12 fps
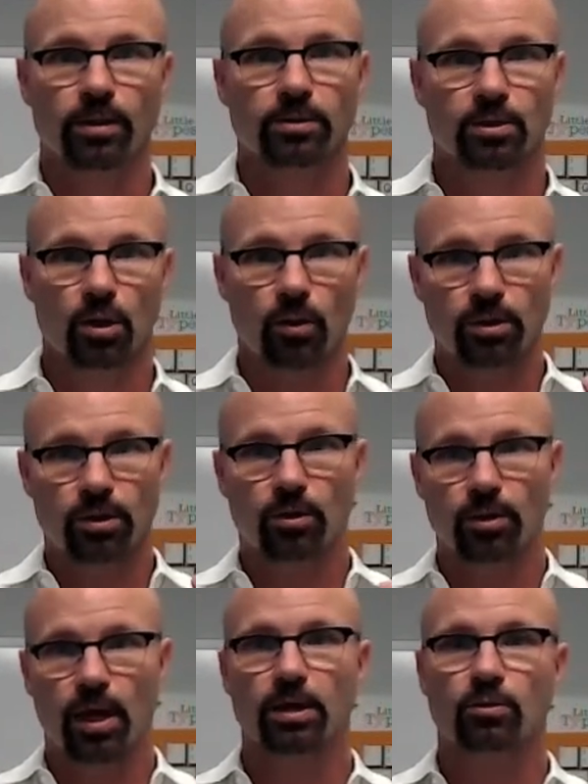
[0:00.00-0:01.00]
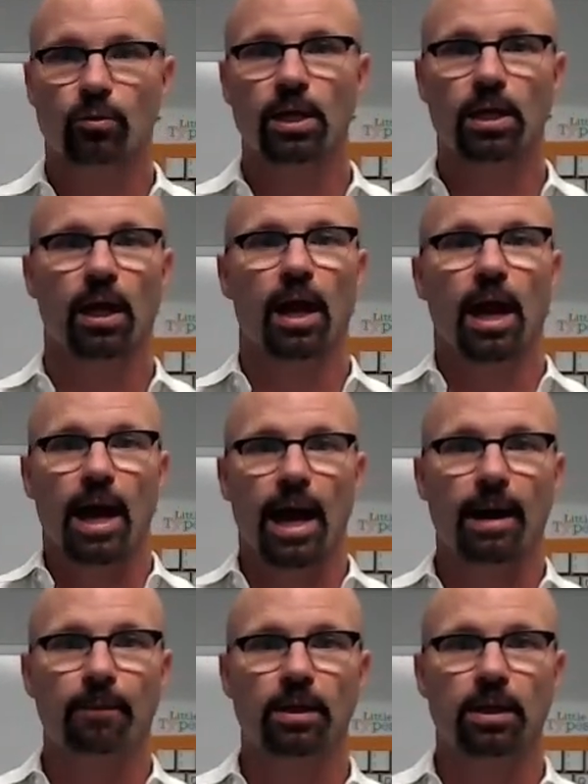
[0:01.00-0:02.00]
So until next week,
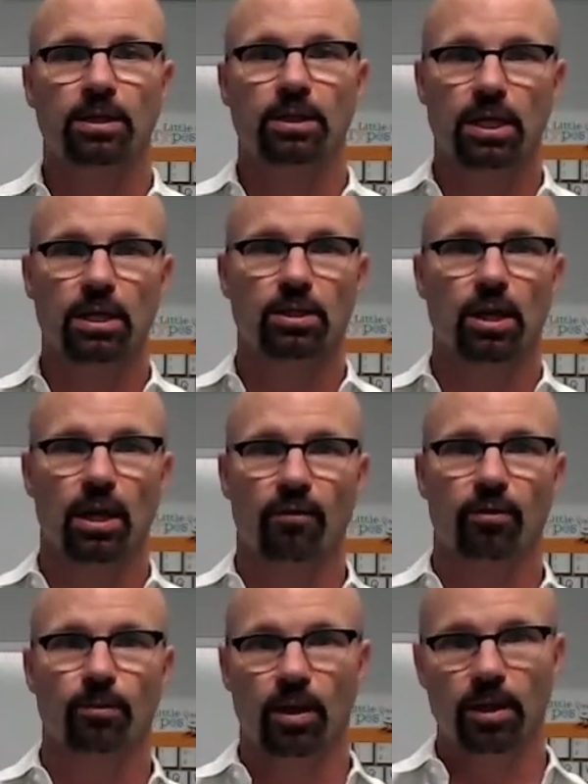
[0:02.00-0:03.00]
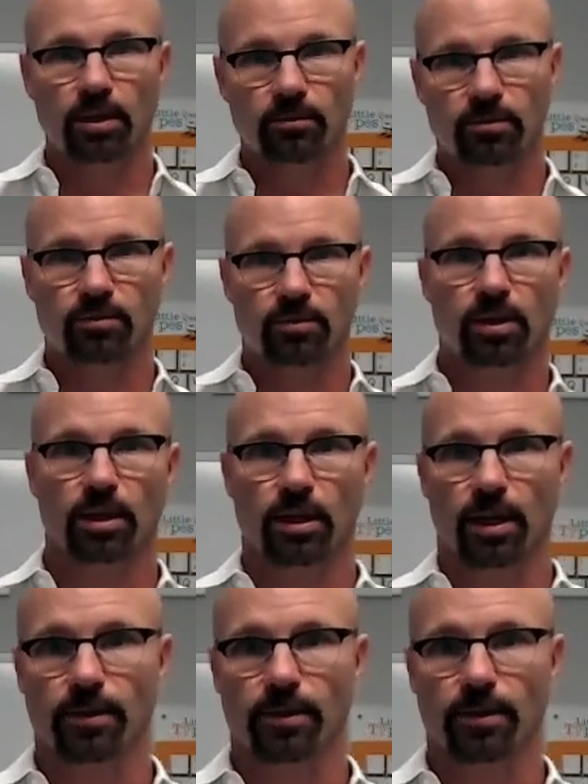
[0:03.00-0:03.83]
happy teaching, everybody. See you later.